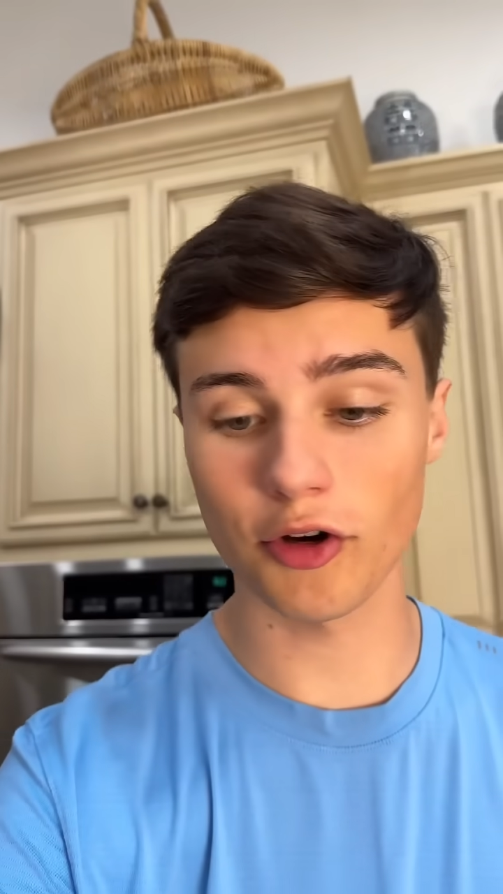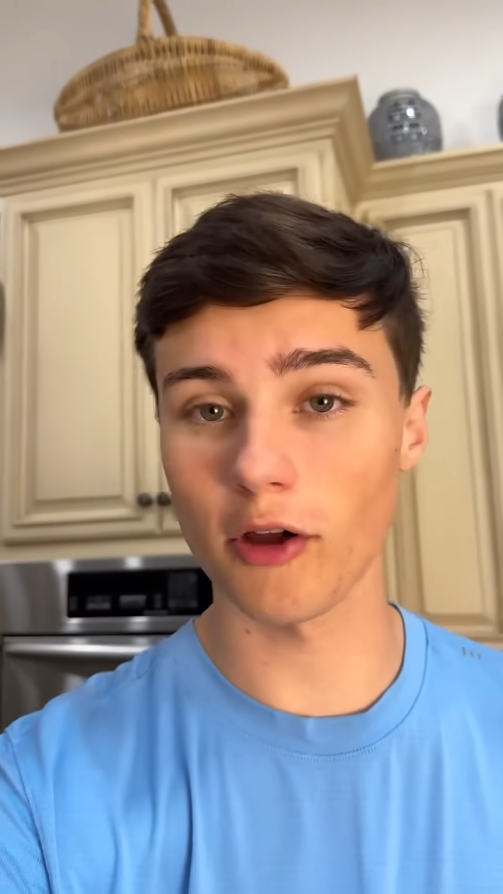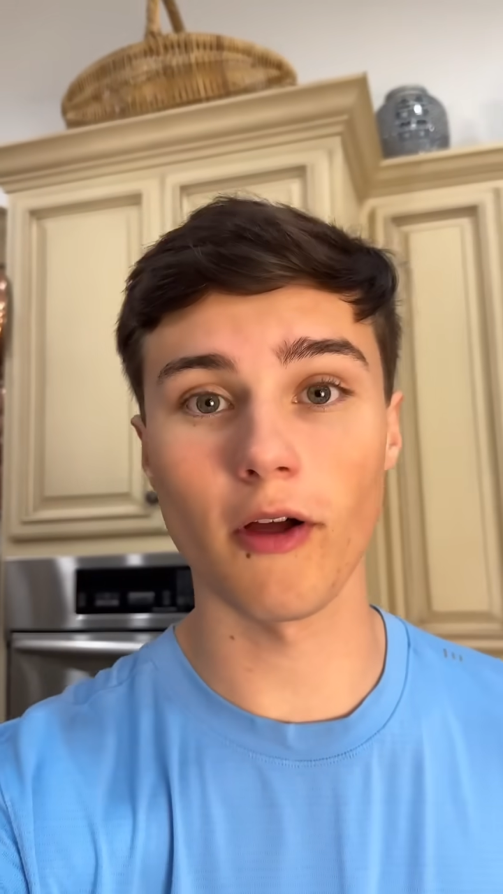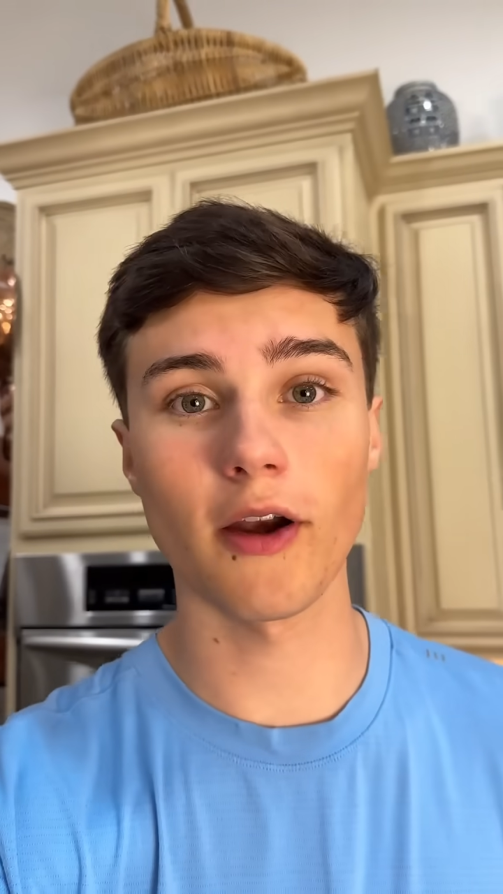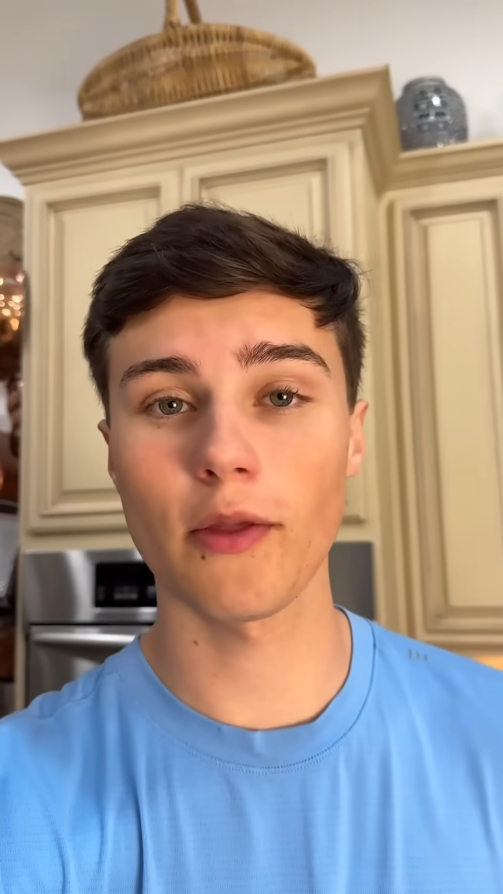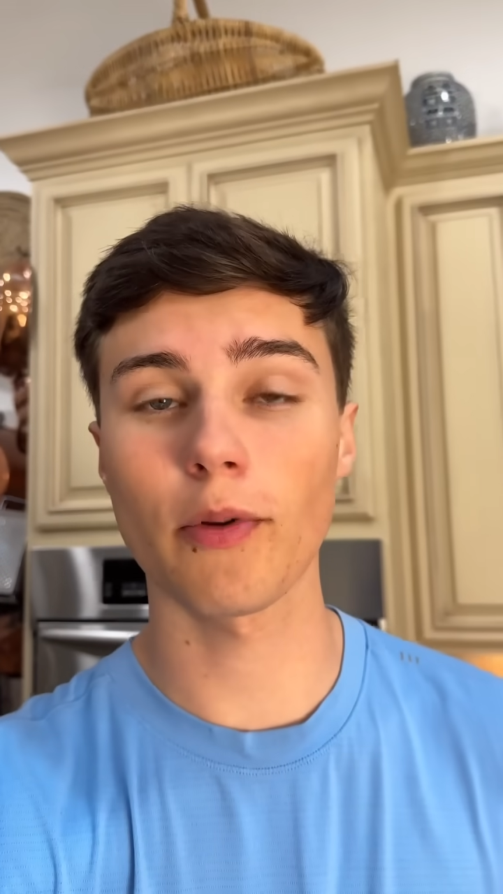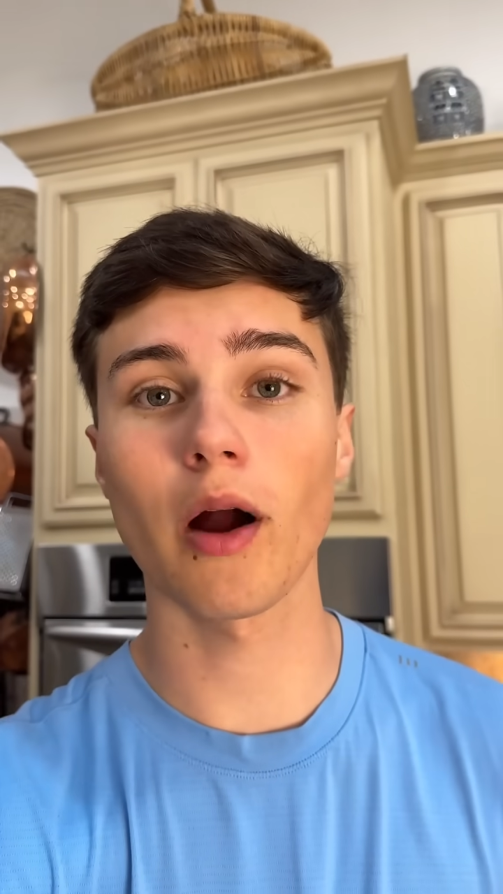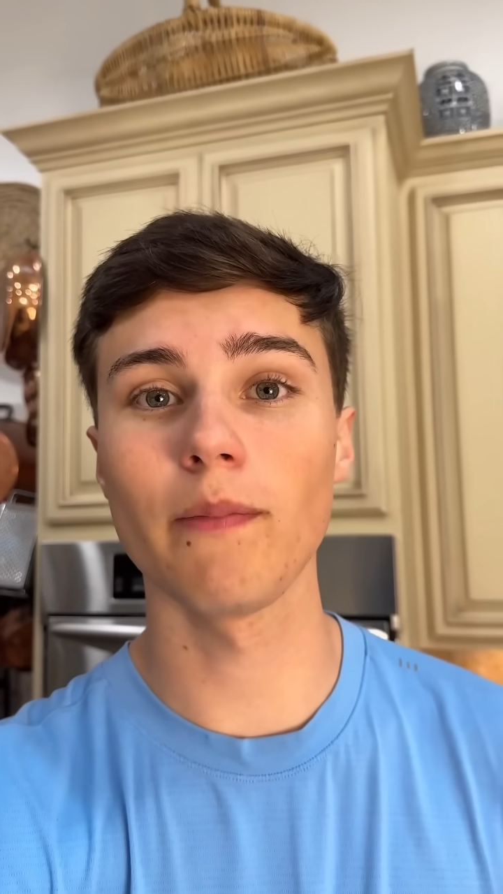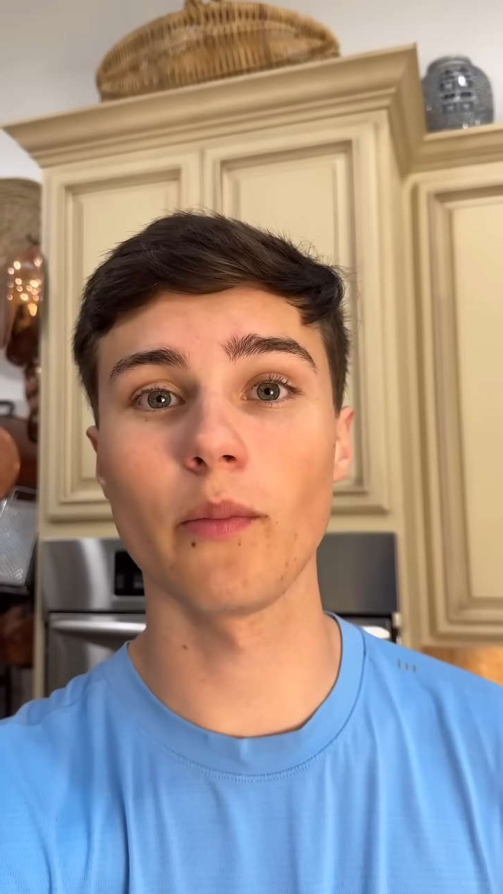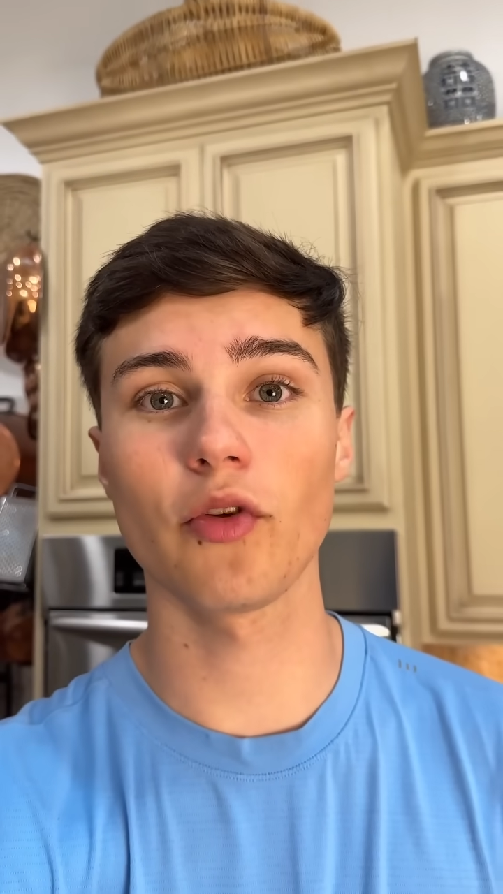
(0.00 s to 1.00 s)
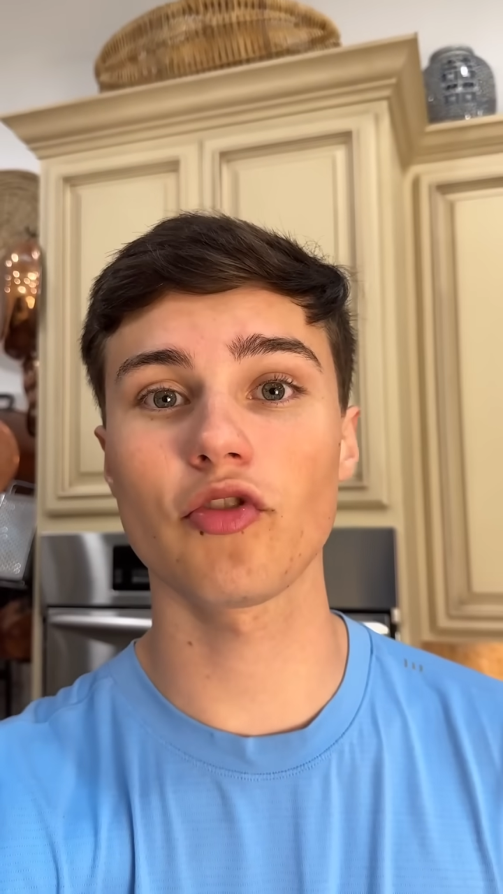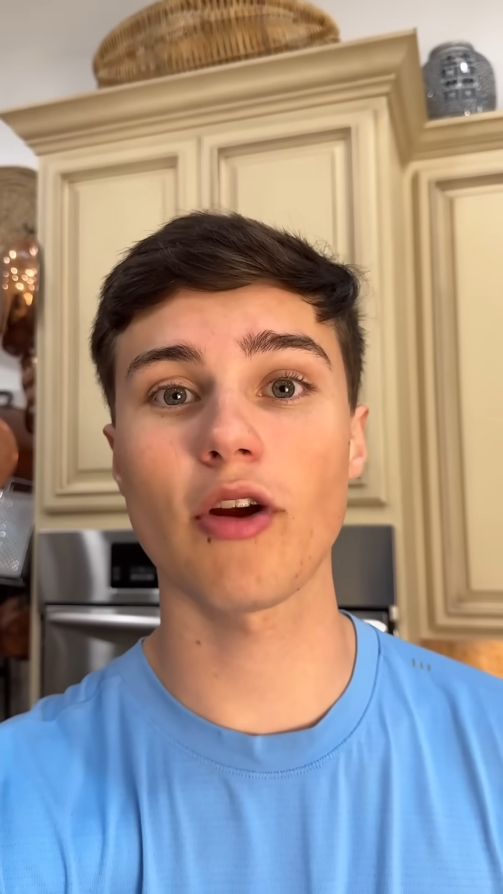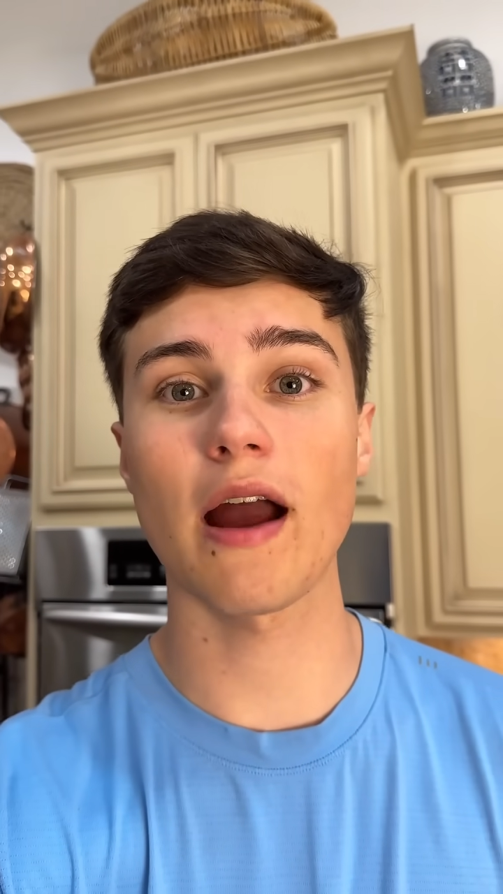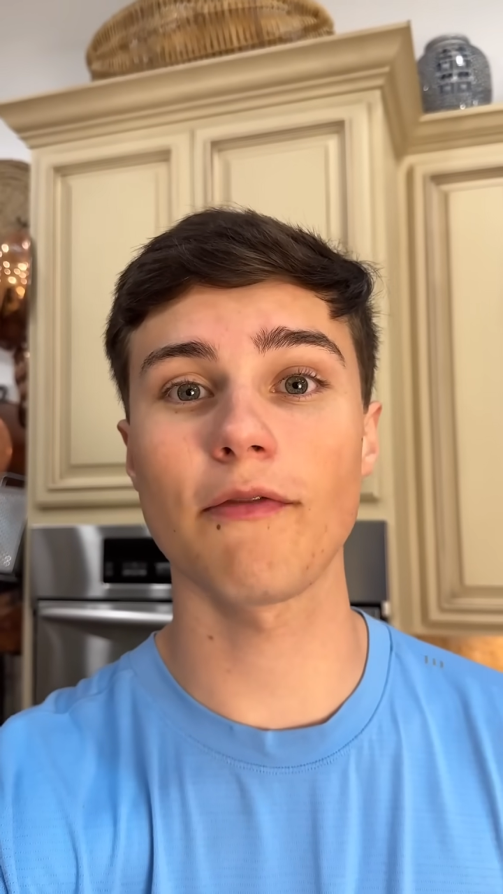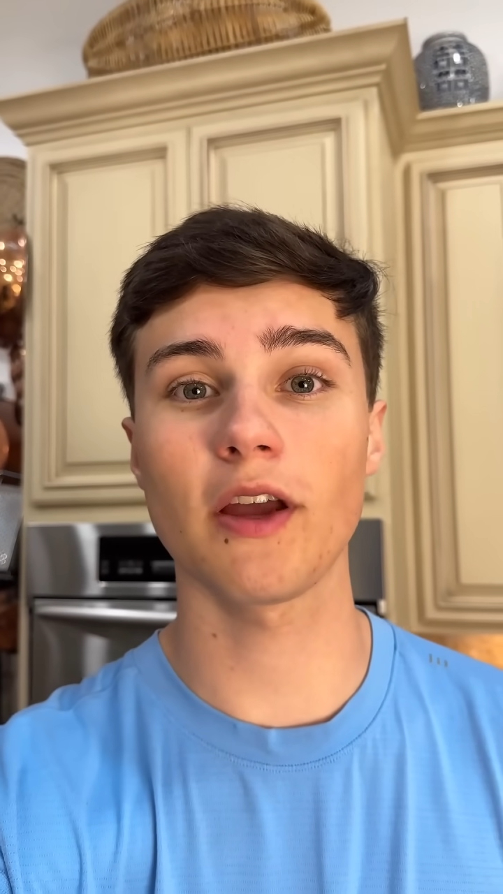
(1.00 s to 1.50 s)
A lot of the problem was
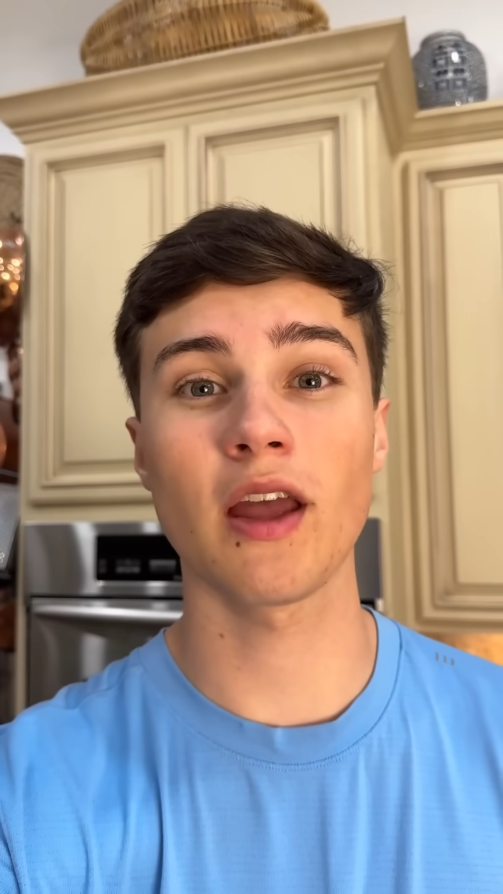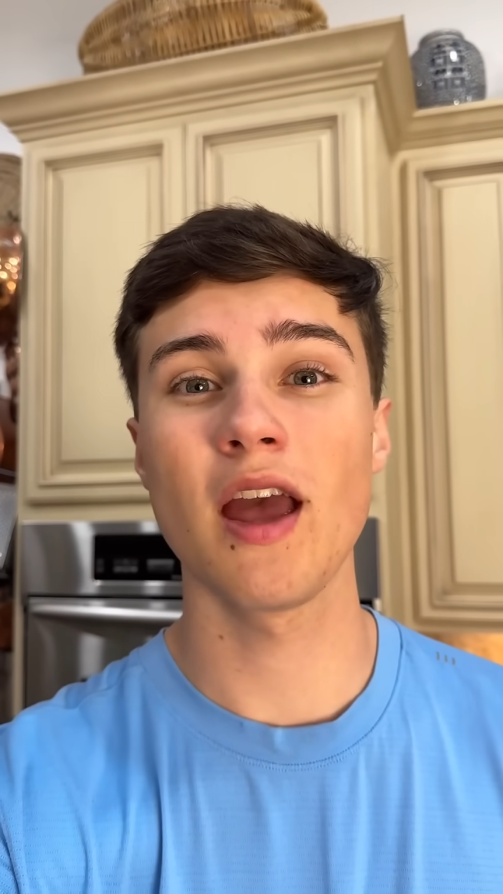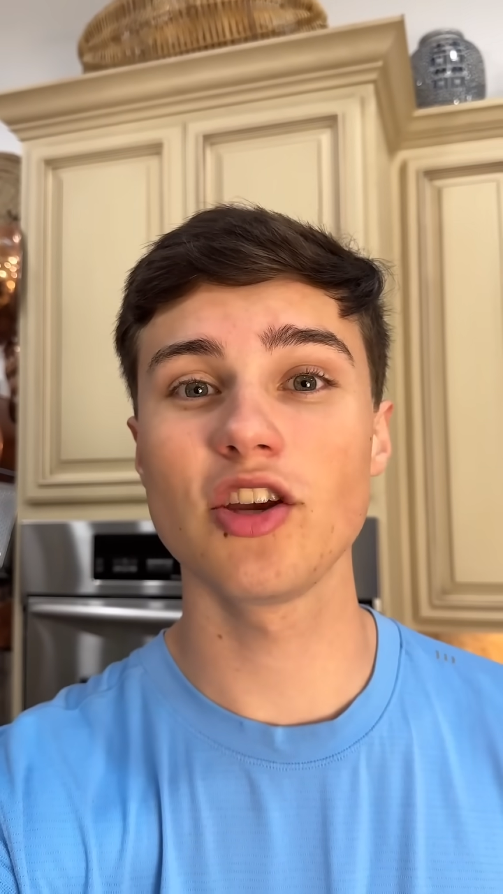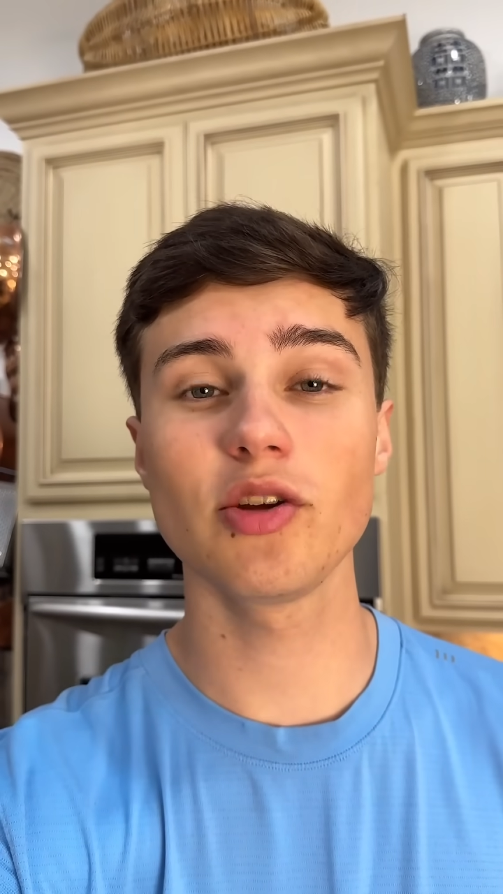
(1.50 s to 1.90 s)
traffic.